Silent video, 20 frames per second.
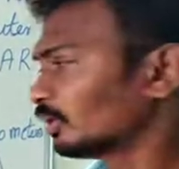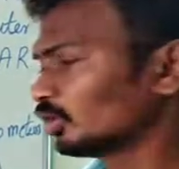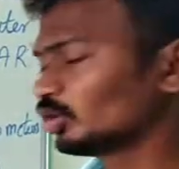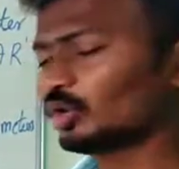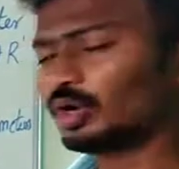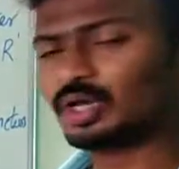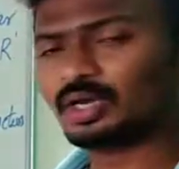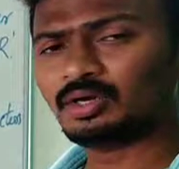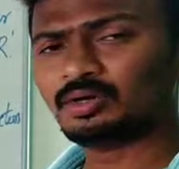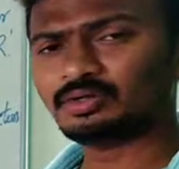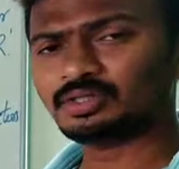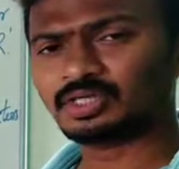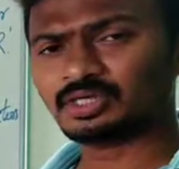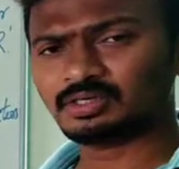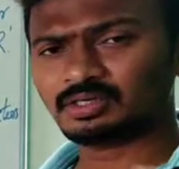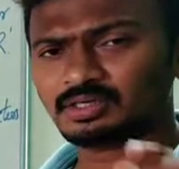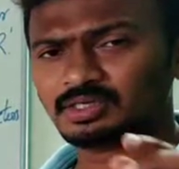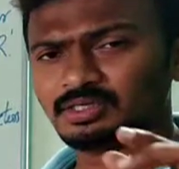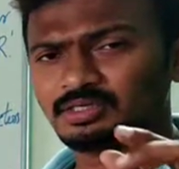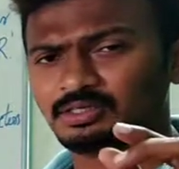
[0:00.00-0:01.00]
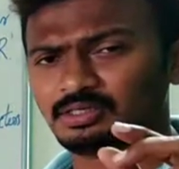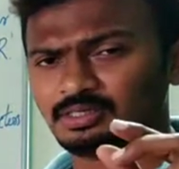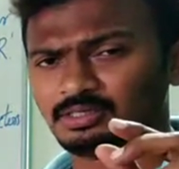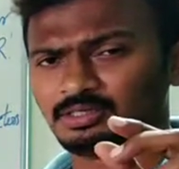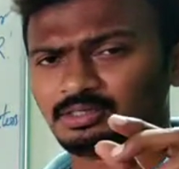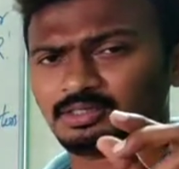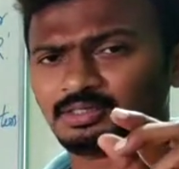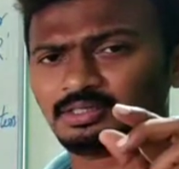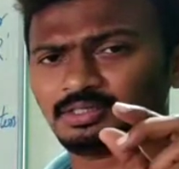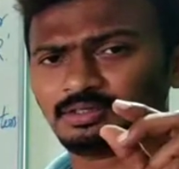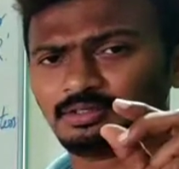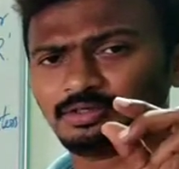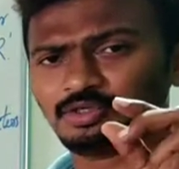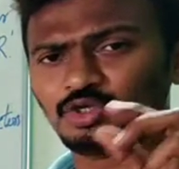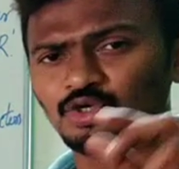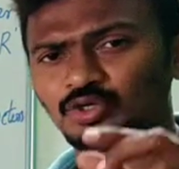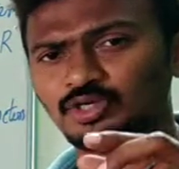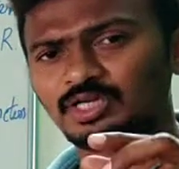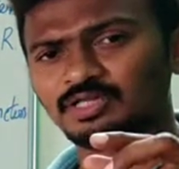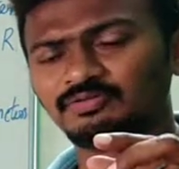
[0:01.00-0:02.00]
you all know that
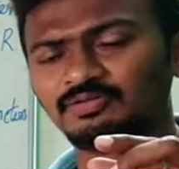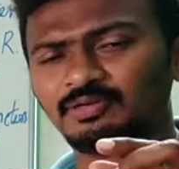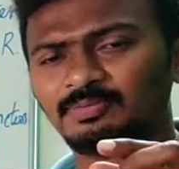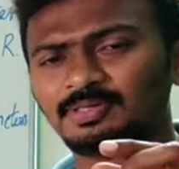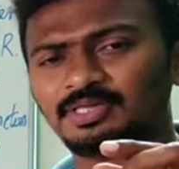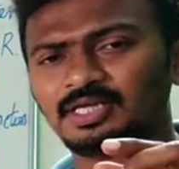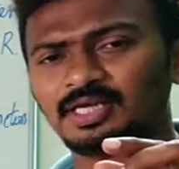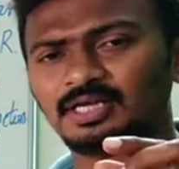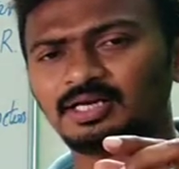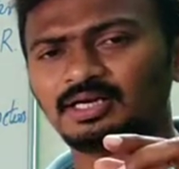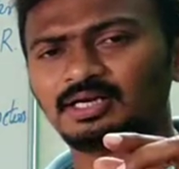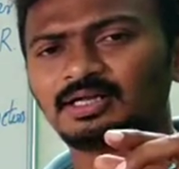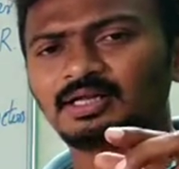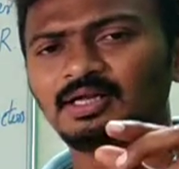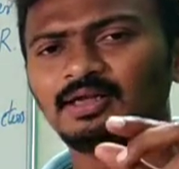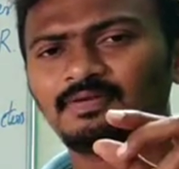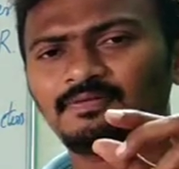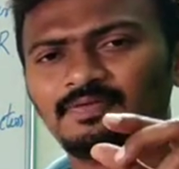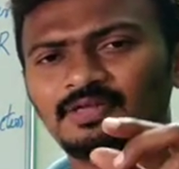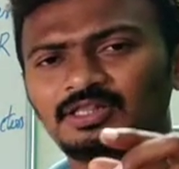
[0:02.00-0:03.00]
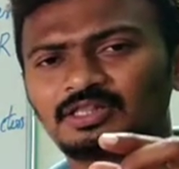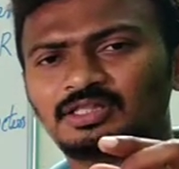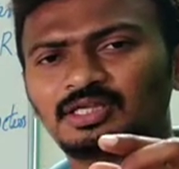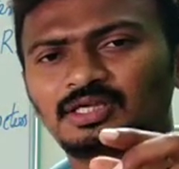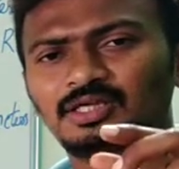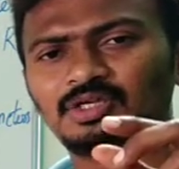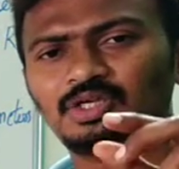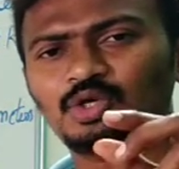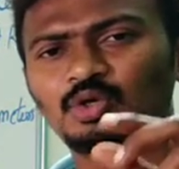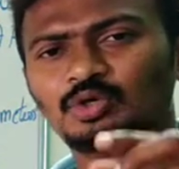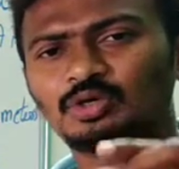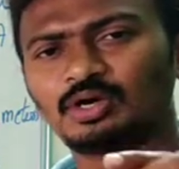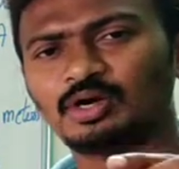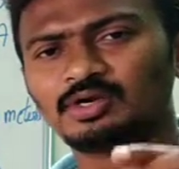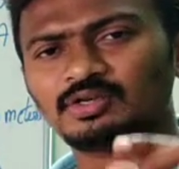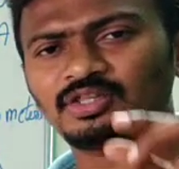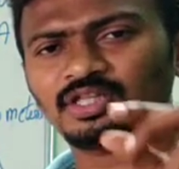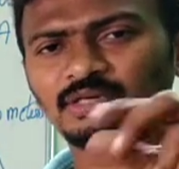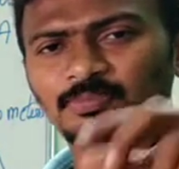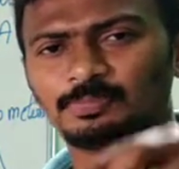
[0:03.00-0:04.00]
nucleus will be there with
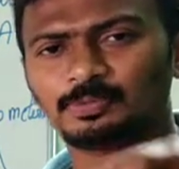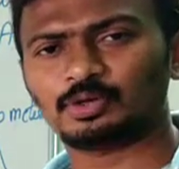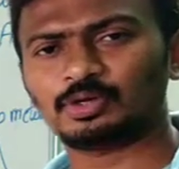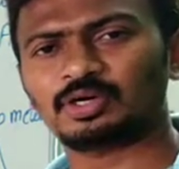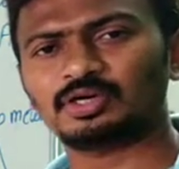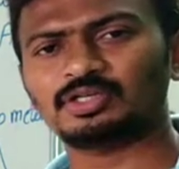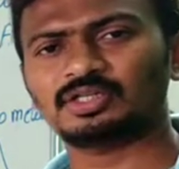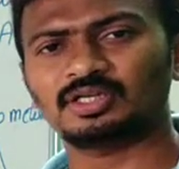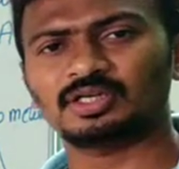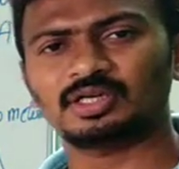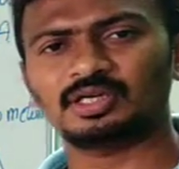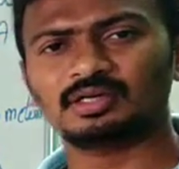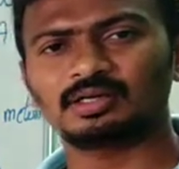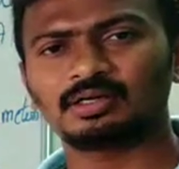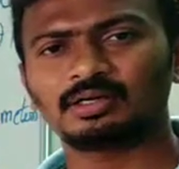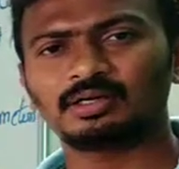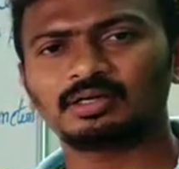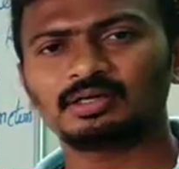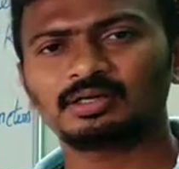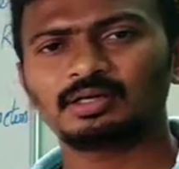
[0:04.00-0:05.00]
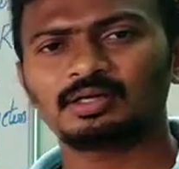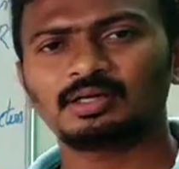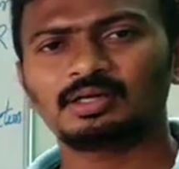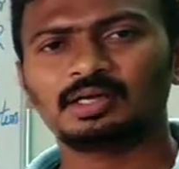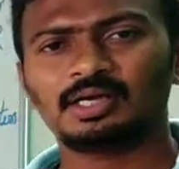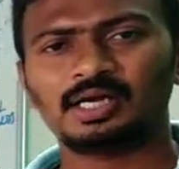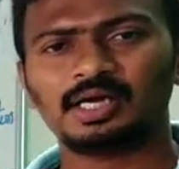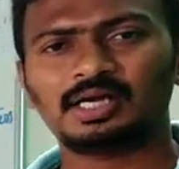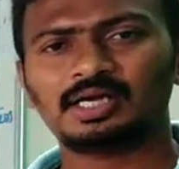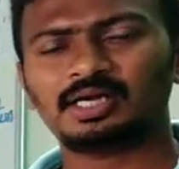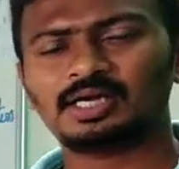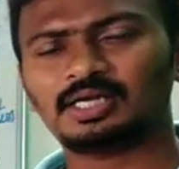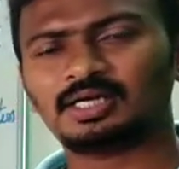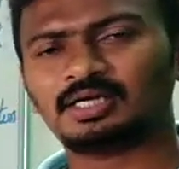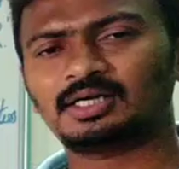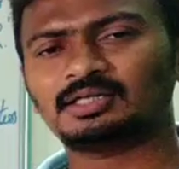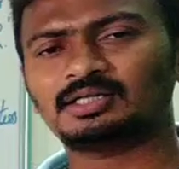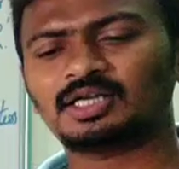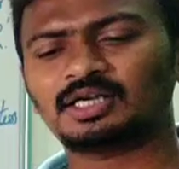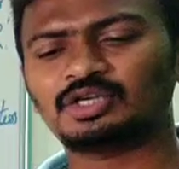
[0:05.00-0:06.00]
neutrons and protons in it, and
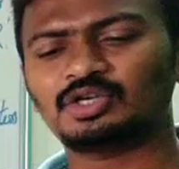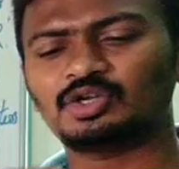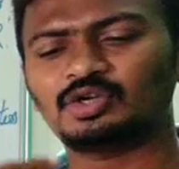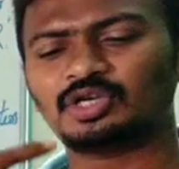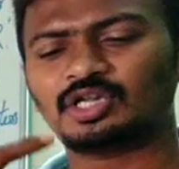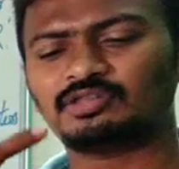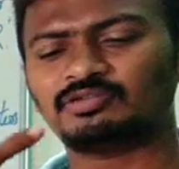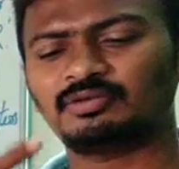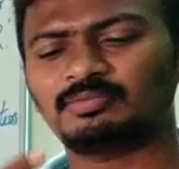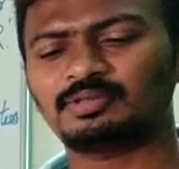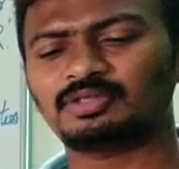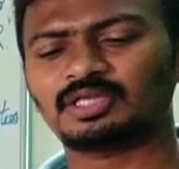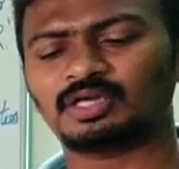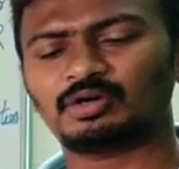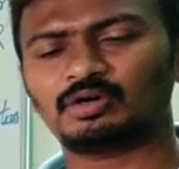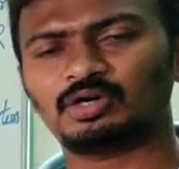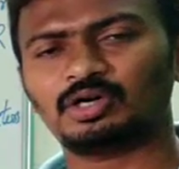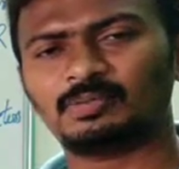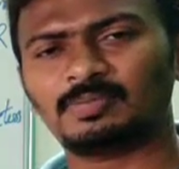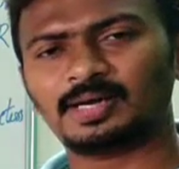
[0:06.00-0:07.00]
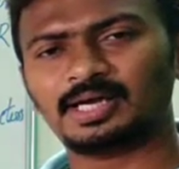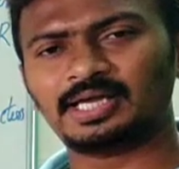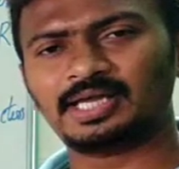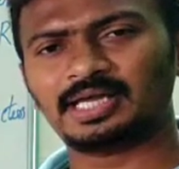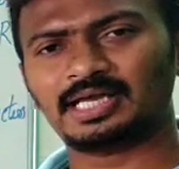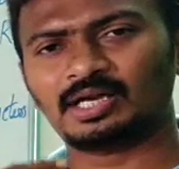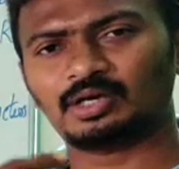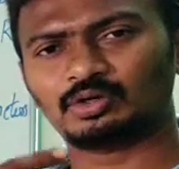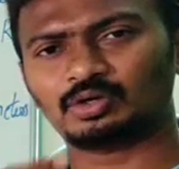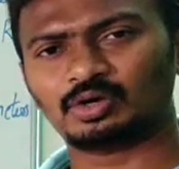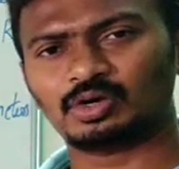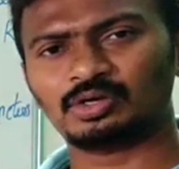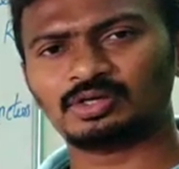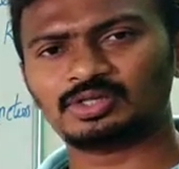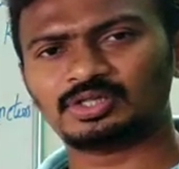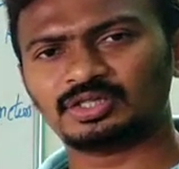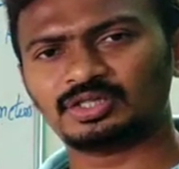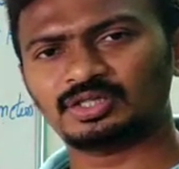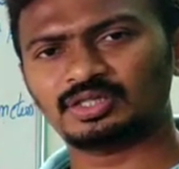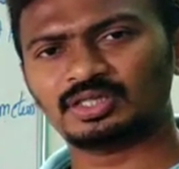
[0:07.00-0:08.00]
that nucleus will be surrounded by
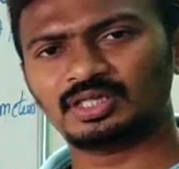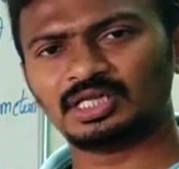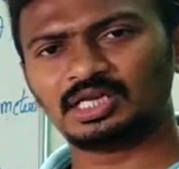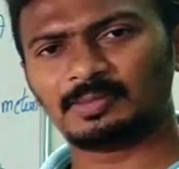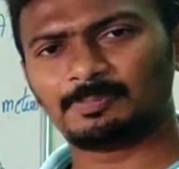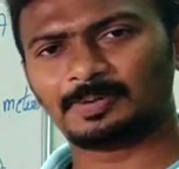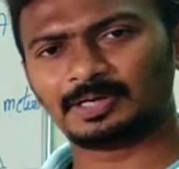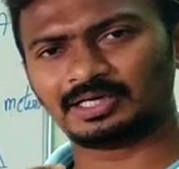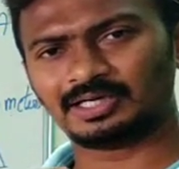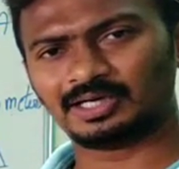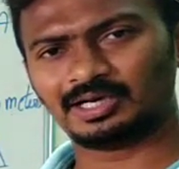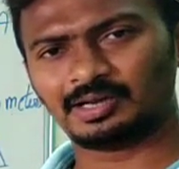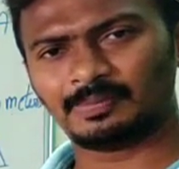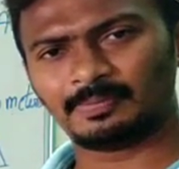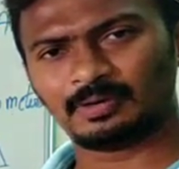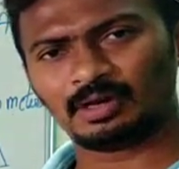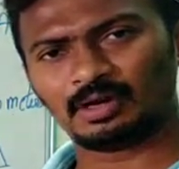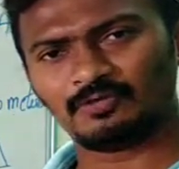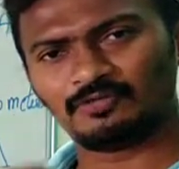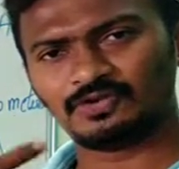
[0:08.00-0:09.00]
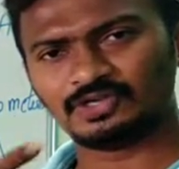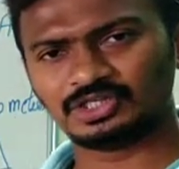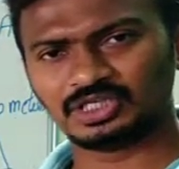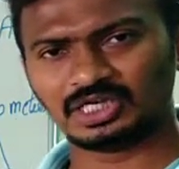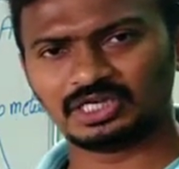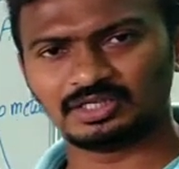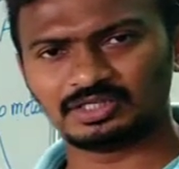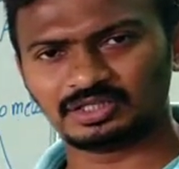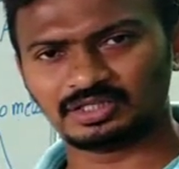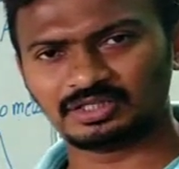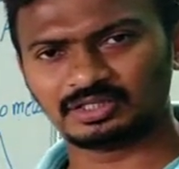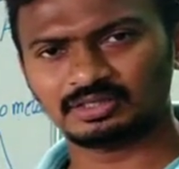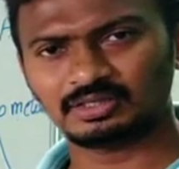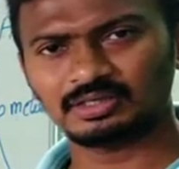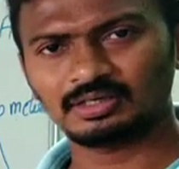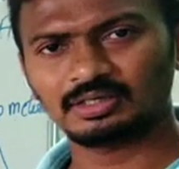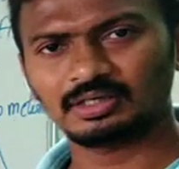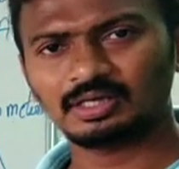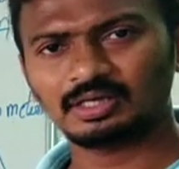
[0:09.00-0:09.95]
electrons in a particular number of shells.